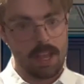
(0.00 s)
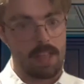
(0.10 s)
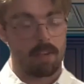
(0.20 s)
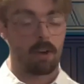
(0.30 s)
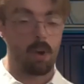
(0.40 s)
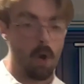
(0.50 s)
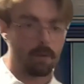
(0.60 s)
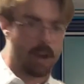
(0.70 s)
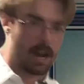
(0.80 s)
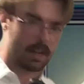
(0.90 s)
And then our
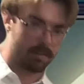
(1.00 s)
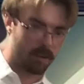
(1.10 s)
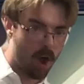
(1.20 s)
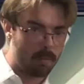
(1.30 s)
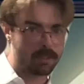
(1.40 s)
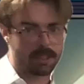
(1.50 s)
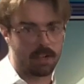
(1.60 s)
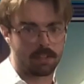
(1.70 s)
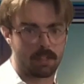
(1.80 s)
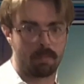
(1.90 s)
overactive goblet
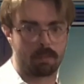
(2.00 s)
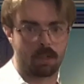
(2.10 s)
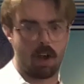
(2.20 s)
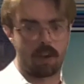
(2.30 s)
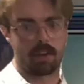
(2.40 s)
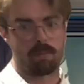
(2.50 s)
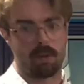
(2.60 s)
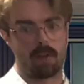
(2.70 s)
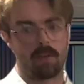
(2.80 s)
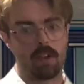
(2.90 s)
cells that we've been talking
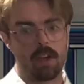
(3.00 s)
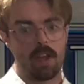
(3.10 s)
about